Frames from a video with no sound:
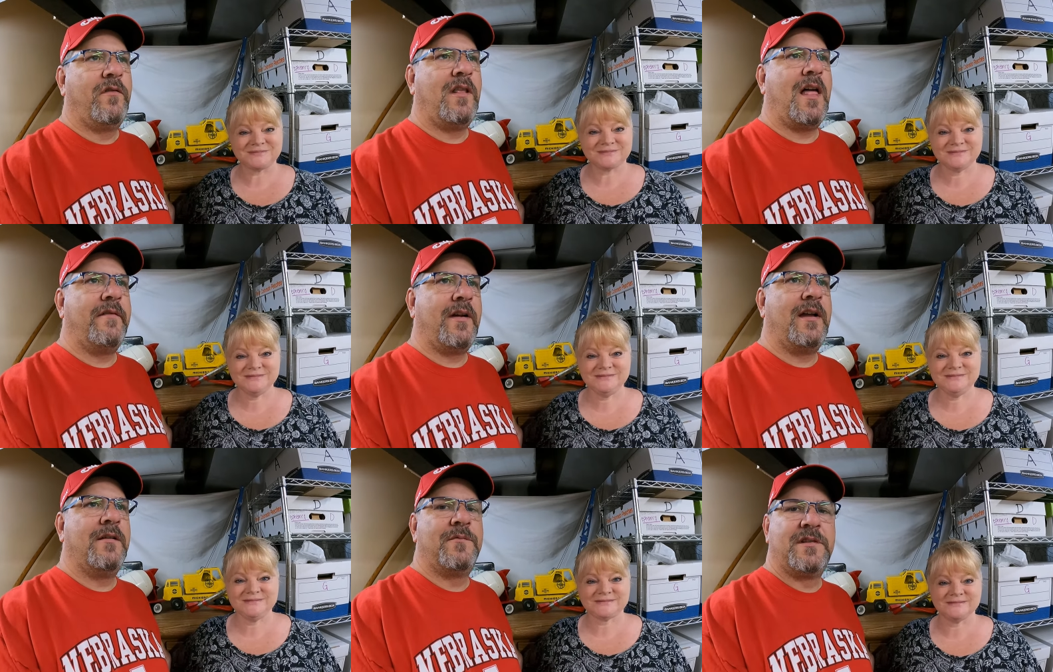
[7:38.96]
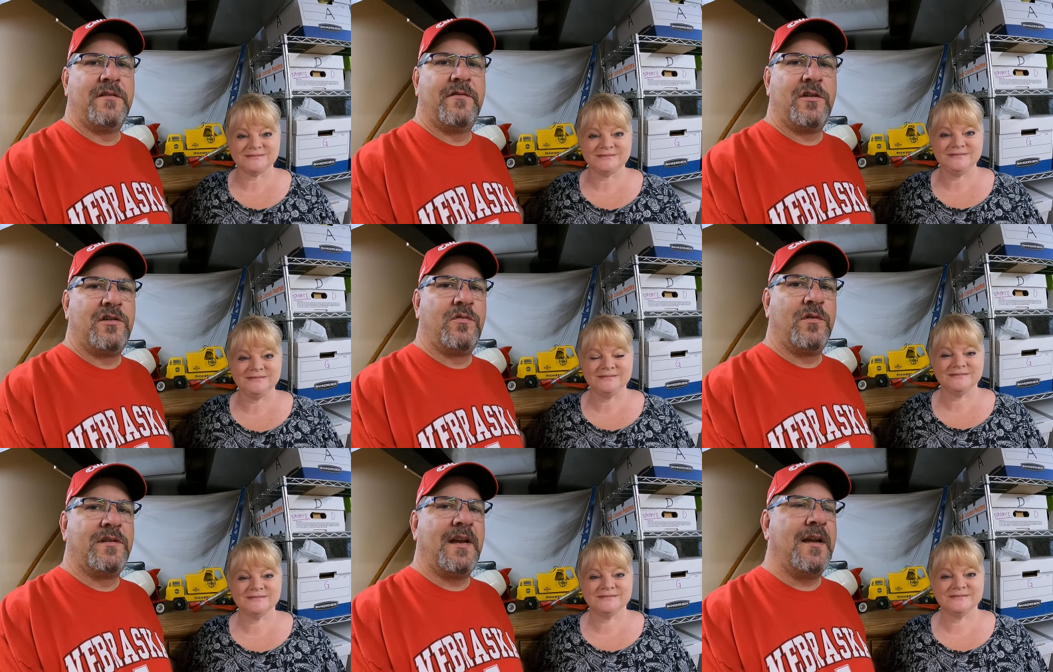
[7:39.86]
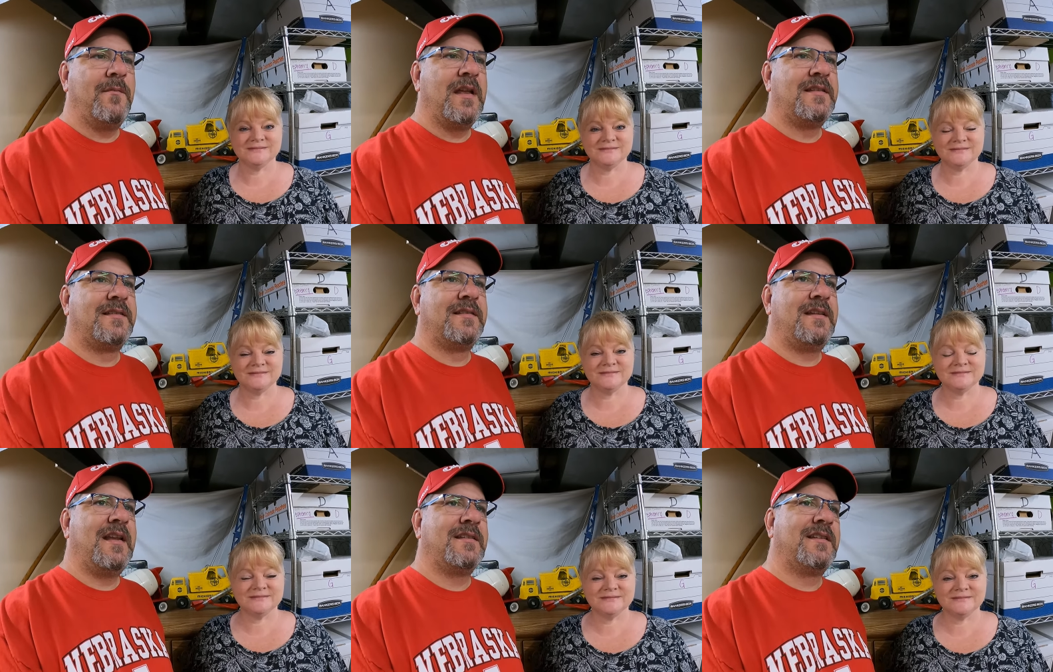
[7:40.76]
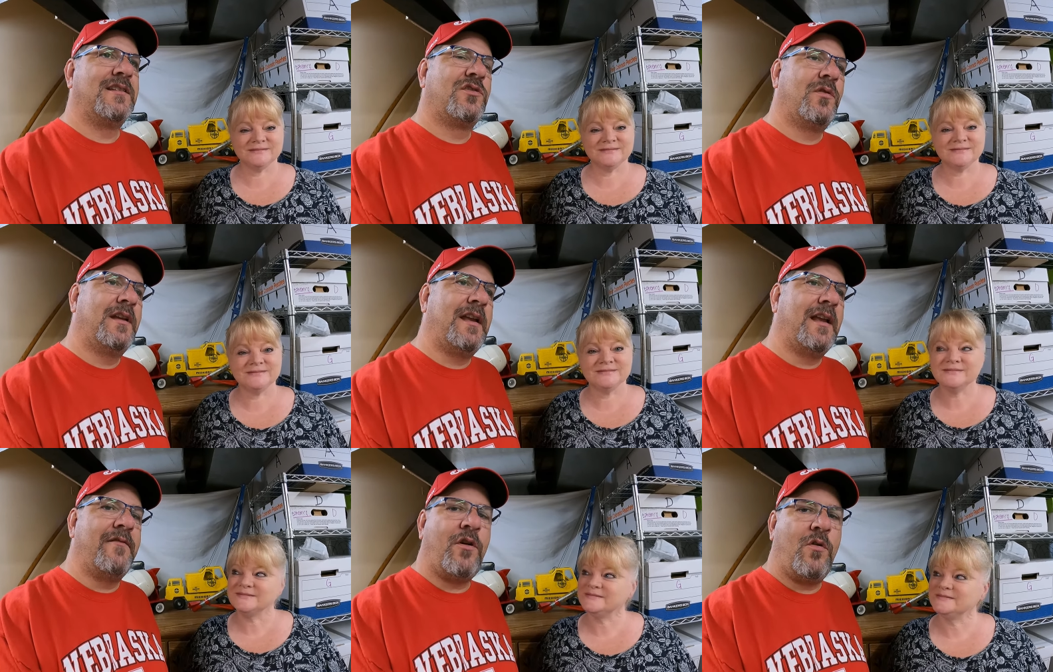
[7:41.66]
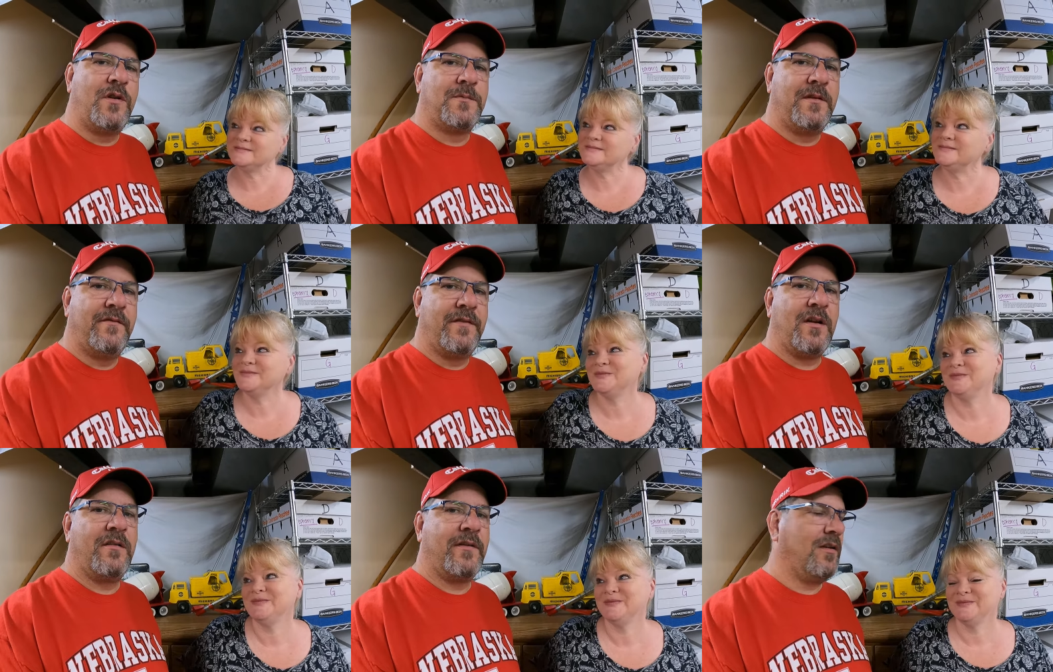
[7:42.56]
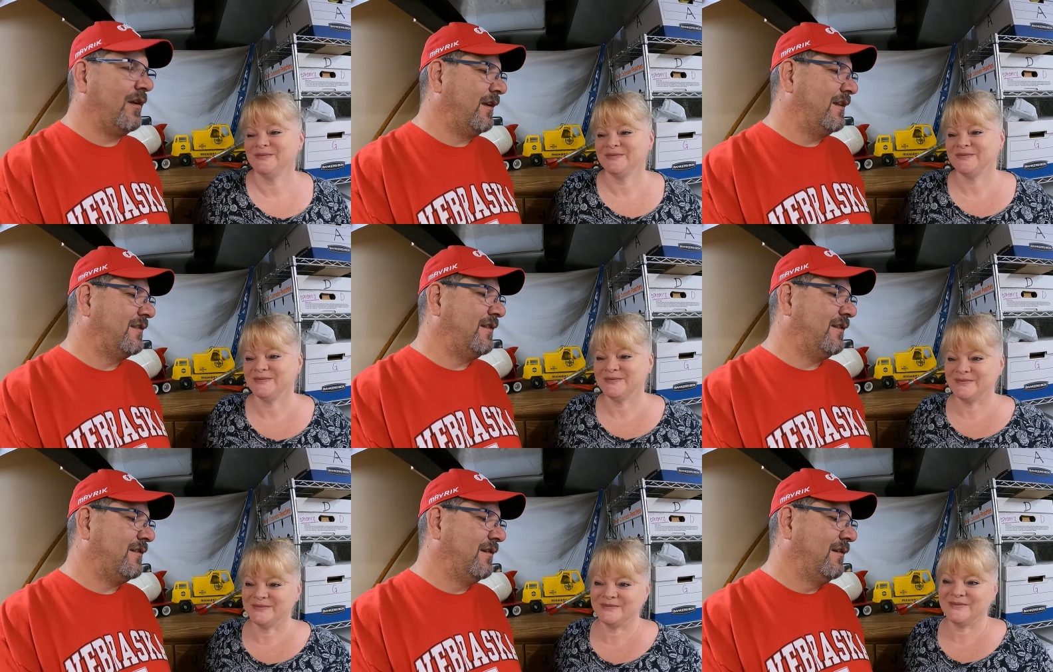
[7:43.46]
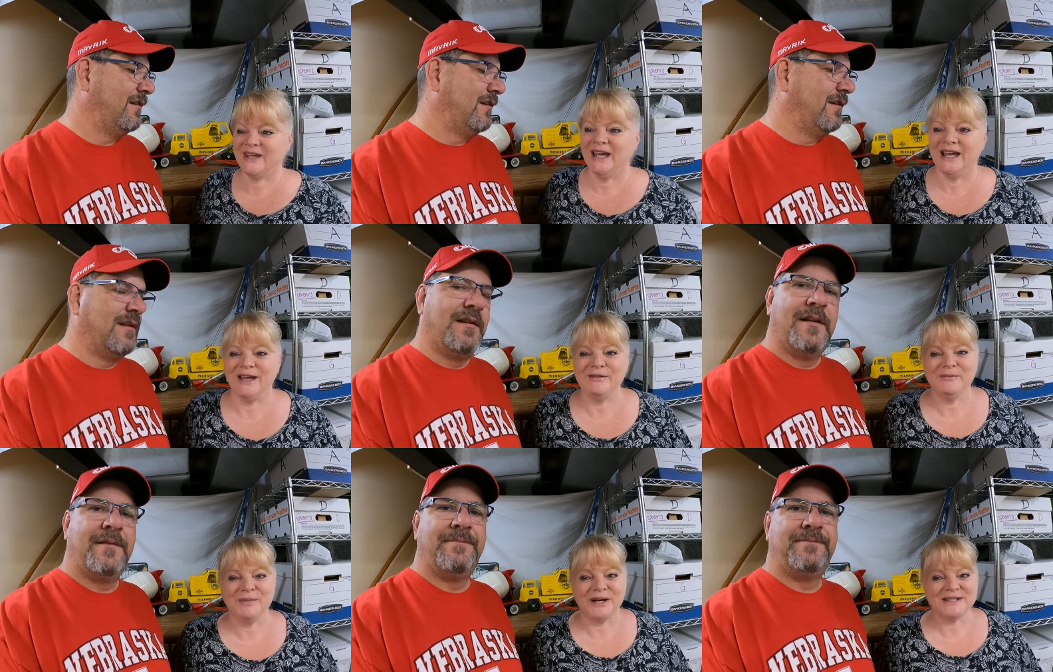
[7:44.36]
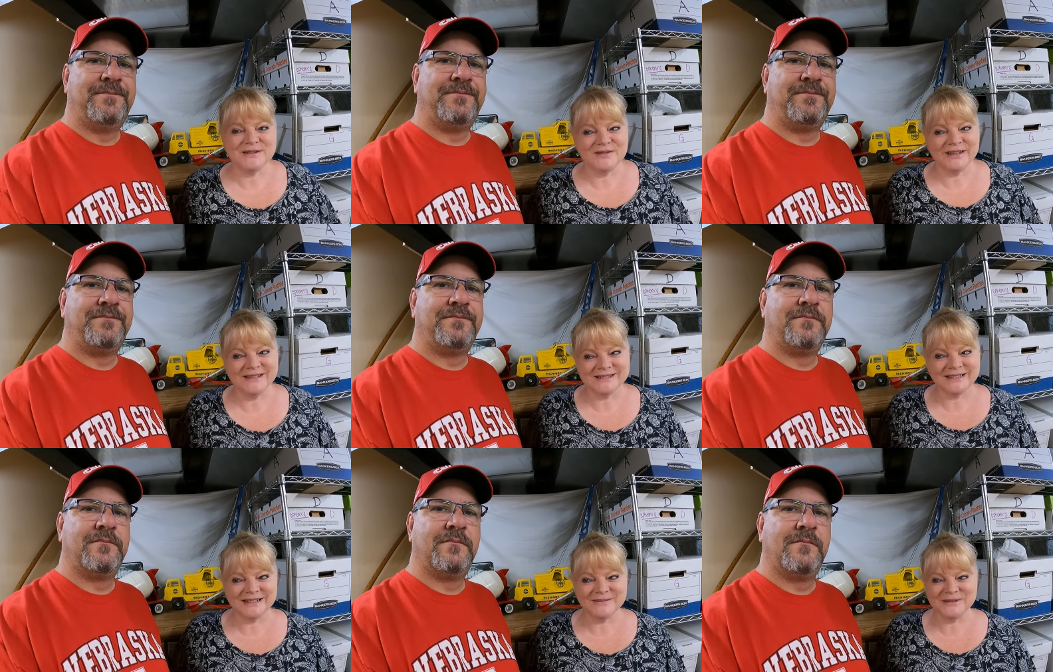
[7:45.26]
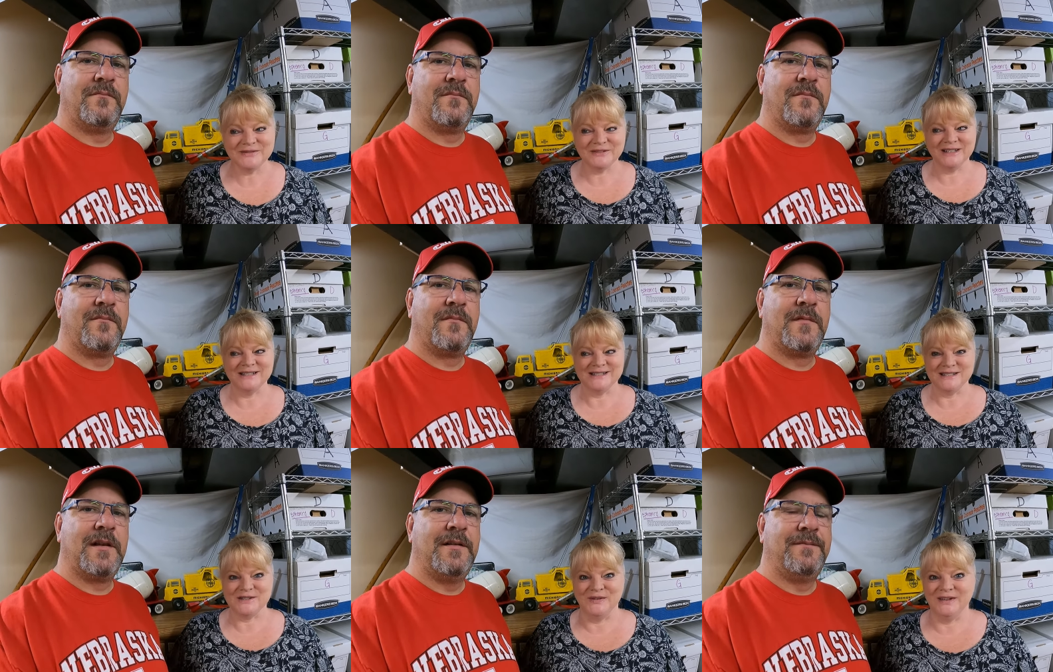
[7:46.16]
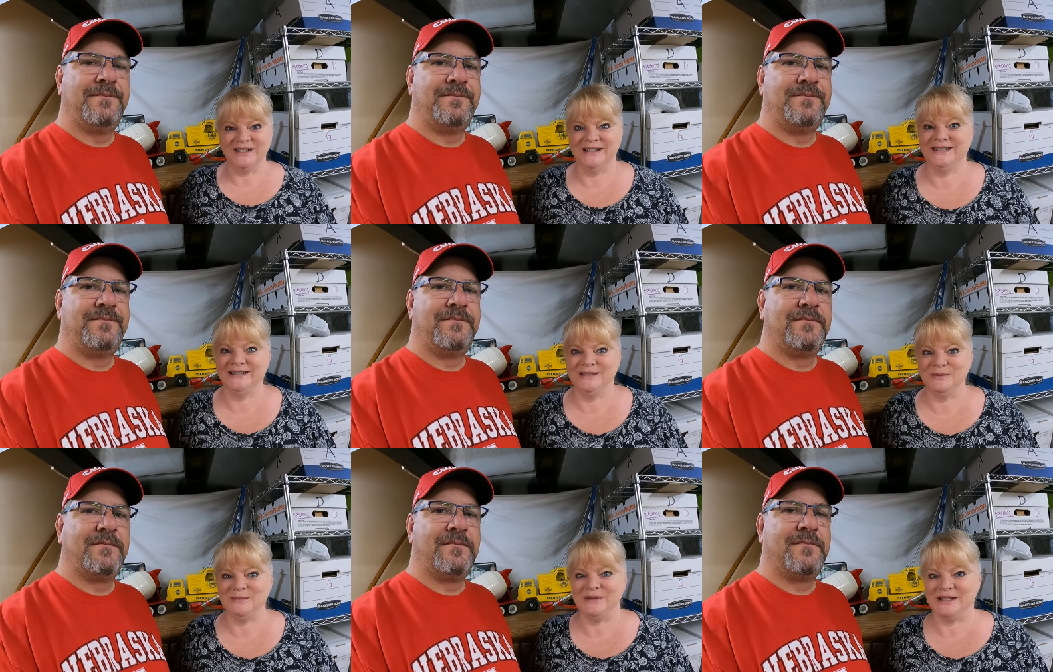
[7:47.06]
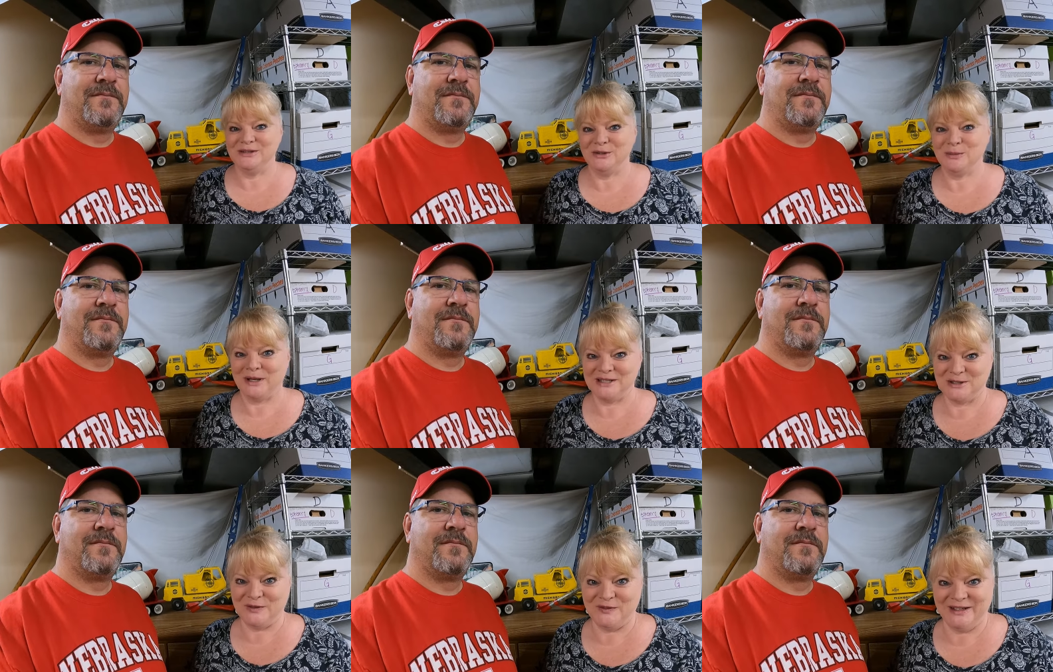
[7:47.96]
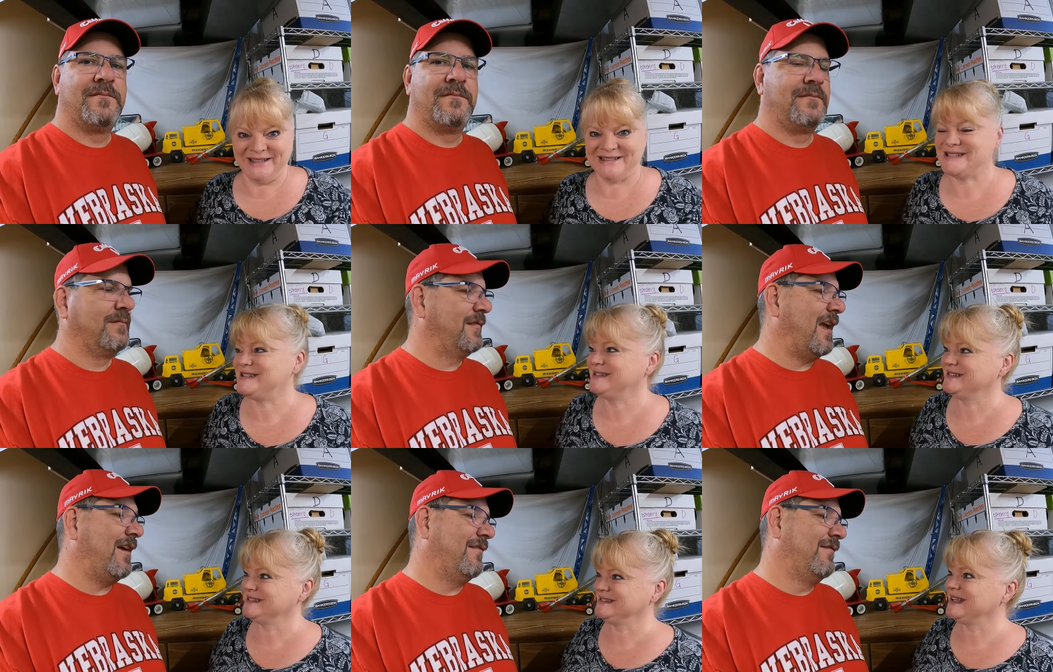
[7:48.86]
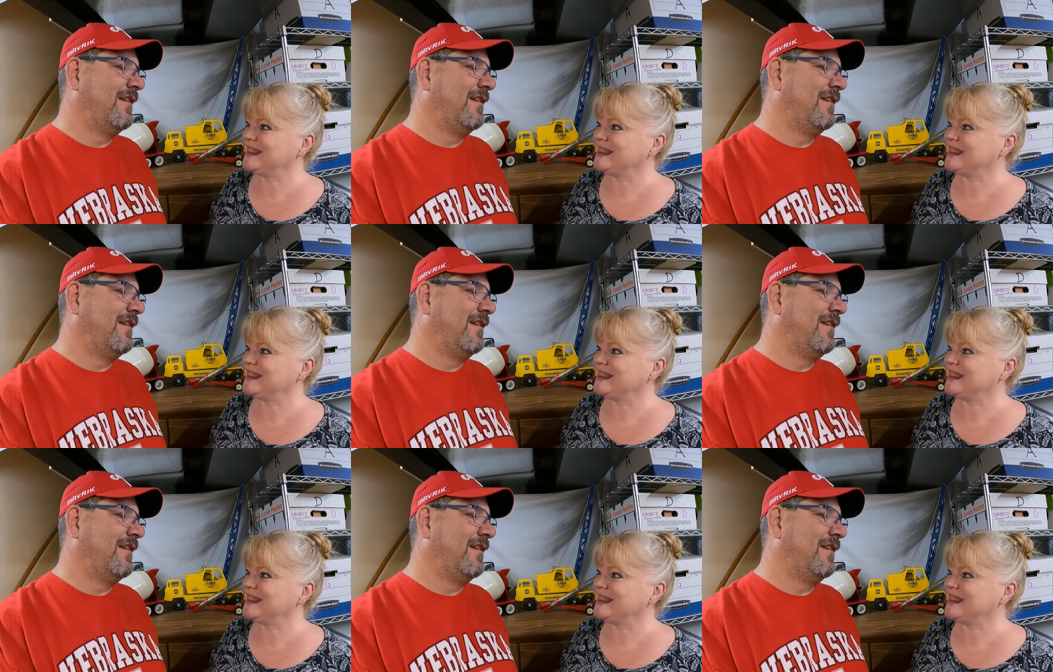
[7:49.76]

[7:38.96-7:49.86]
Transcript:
Speaker 1: move a lot of items in a very short time. It's it's intriguing. I've always been very very against it.
Speaker 2: I've bought some things on it before because it's fun, but man, you can buy stuff fast.
Speaker 1: Yeah.